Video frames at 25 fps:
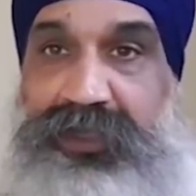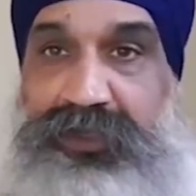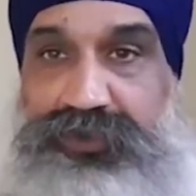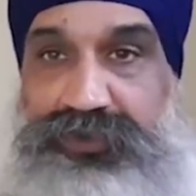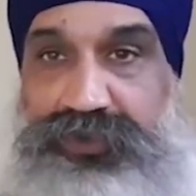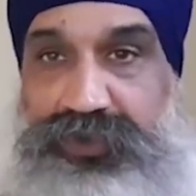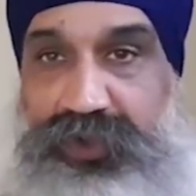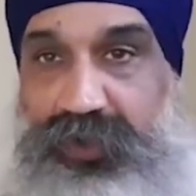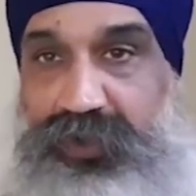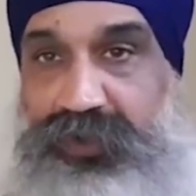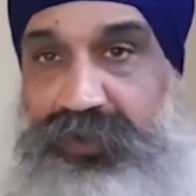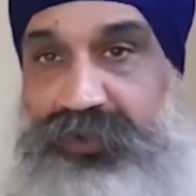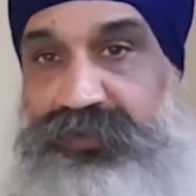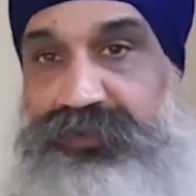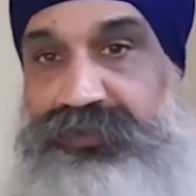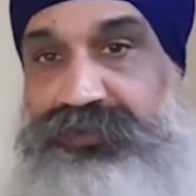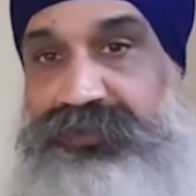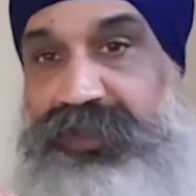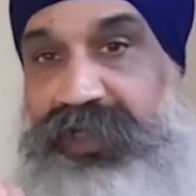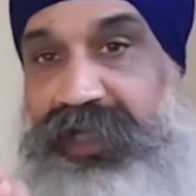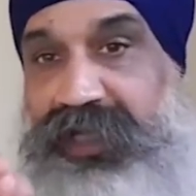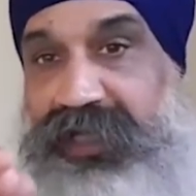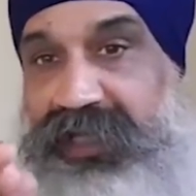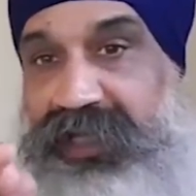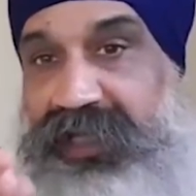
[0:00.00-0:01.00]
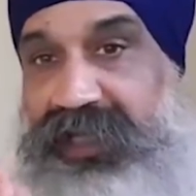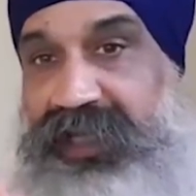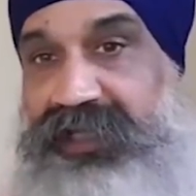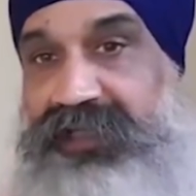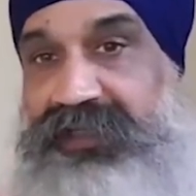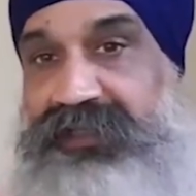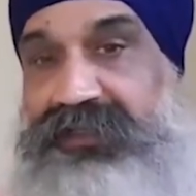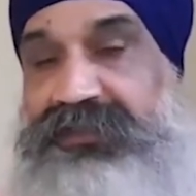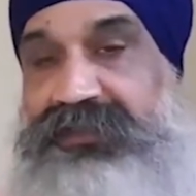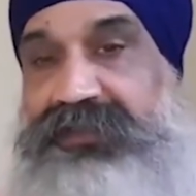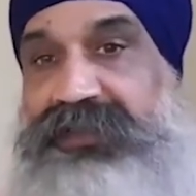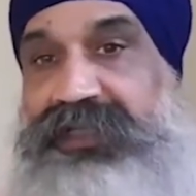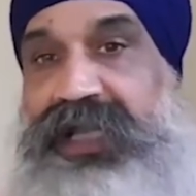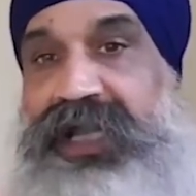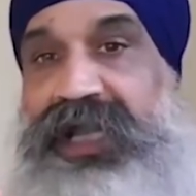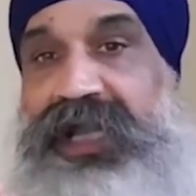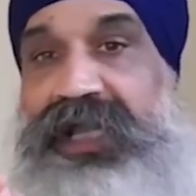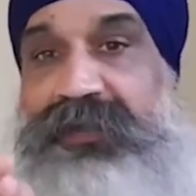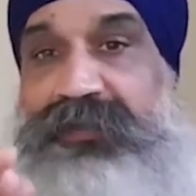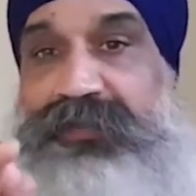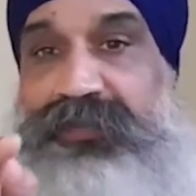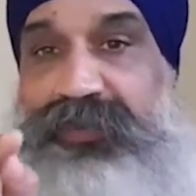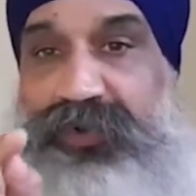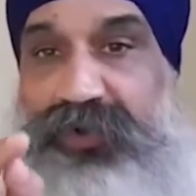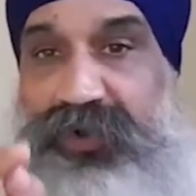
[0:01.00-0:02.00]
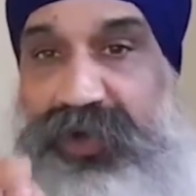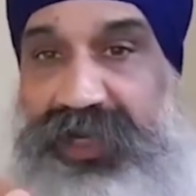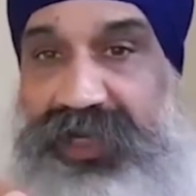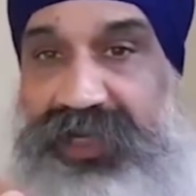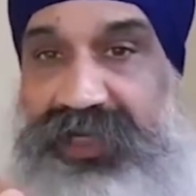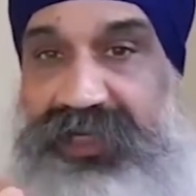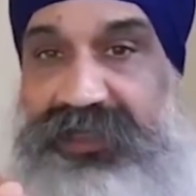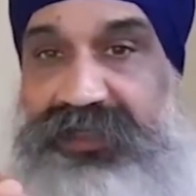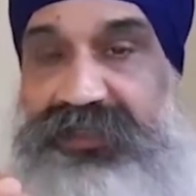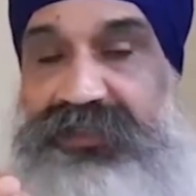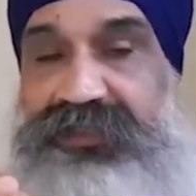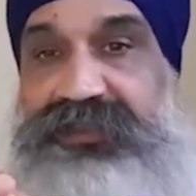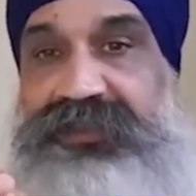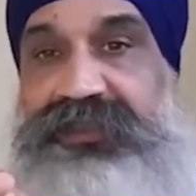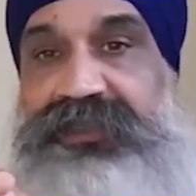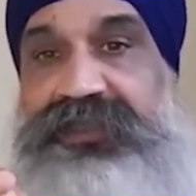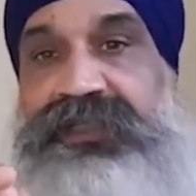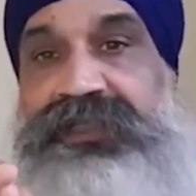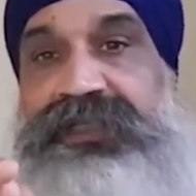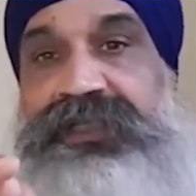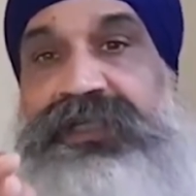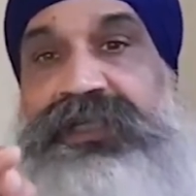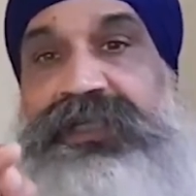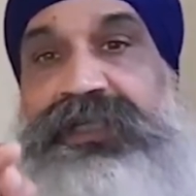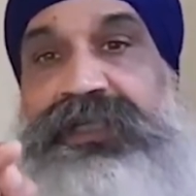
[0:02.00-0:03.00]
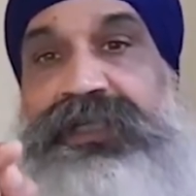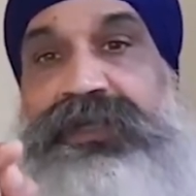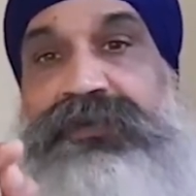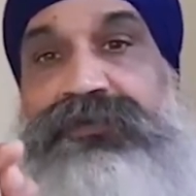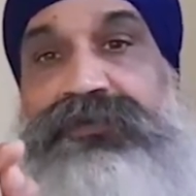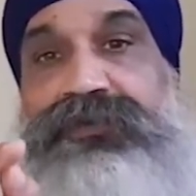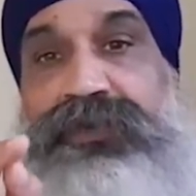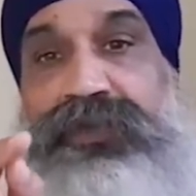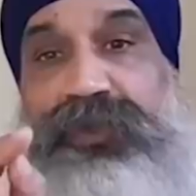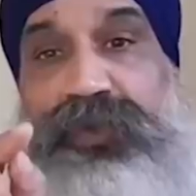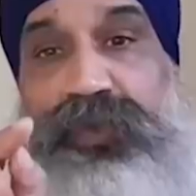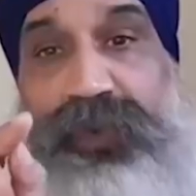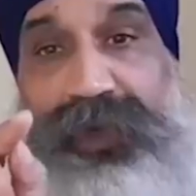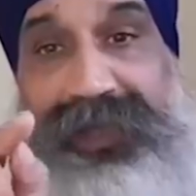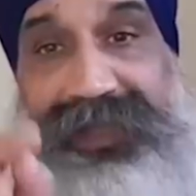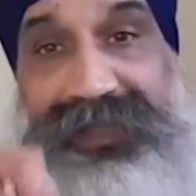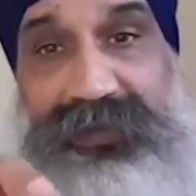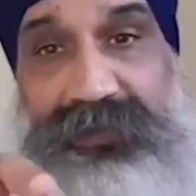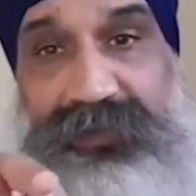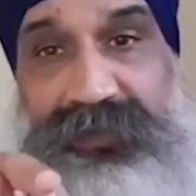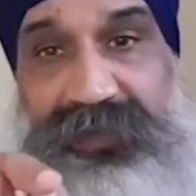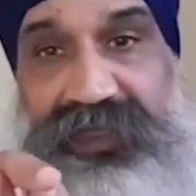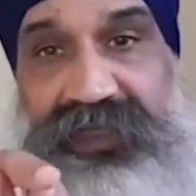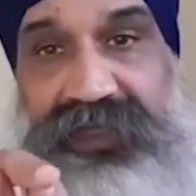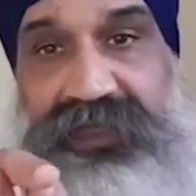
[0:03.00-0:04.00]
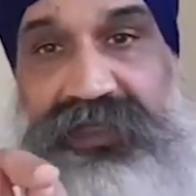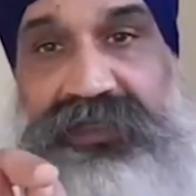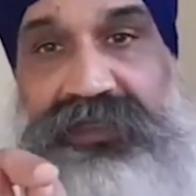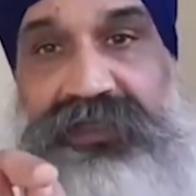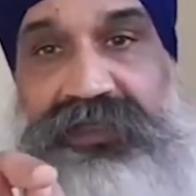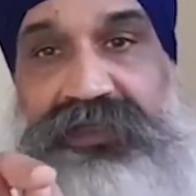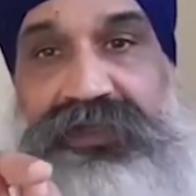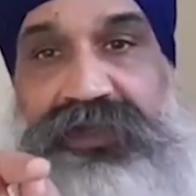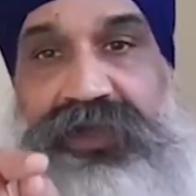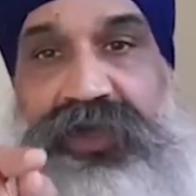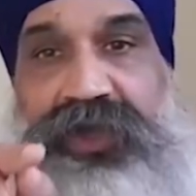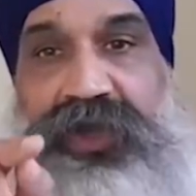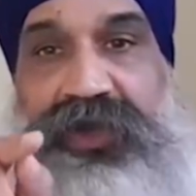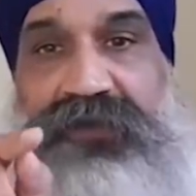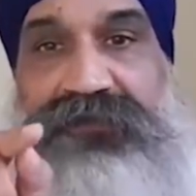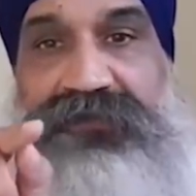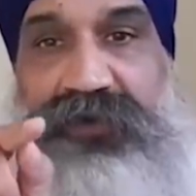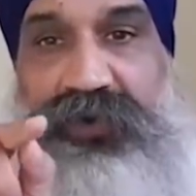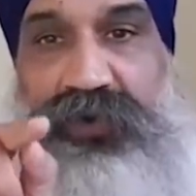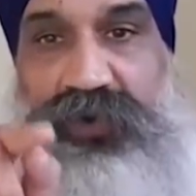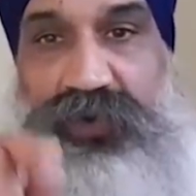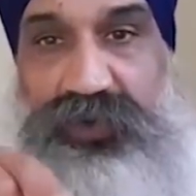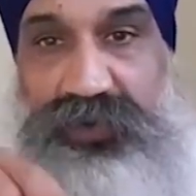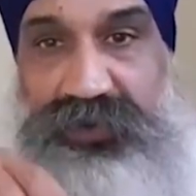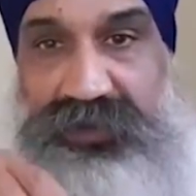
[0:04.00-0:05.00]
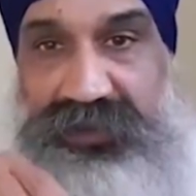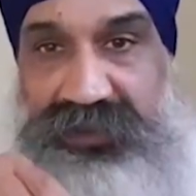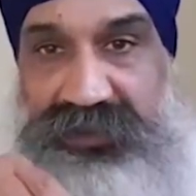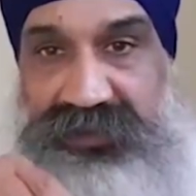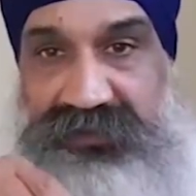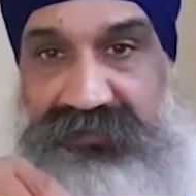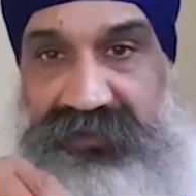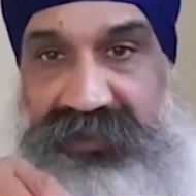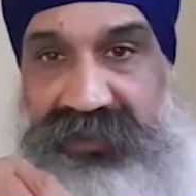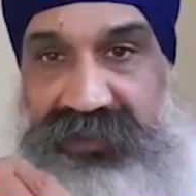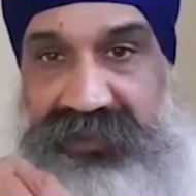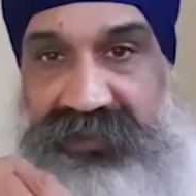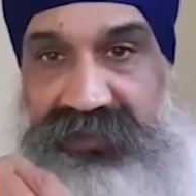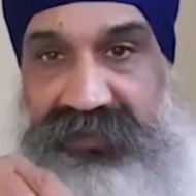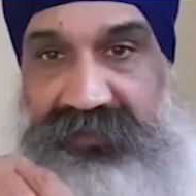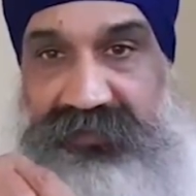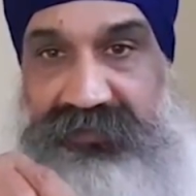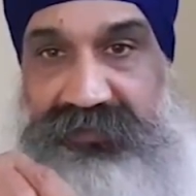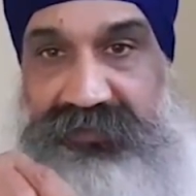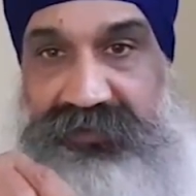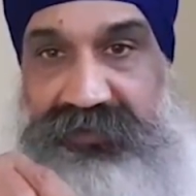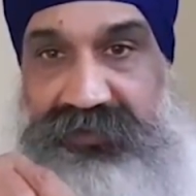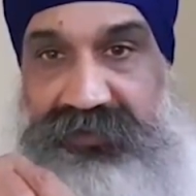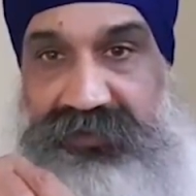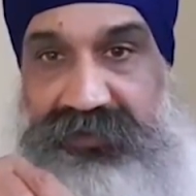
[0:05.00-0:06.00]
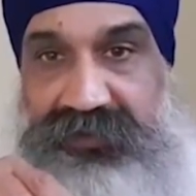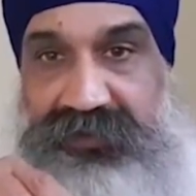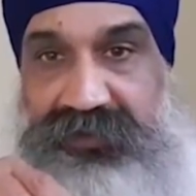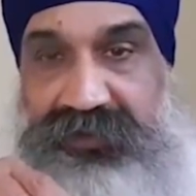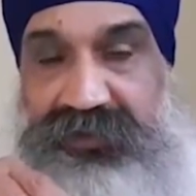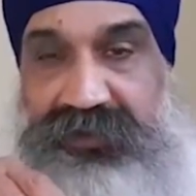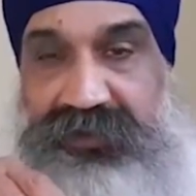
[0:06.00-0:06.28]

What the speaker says: So again, I pray for the well-being of all these victims.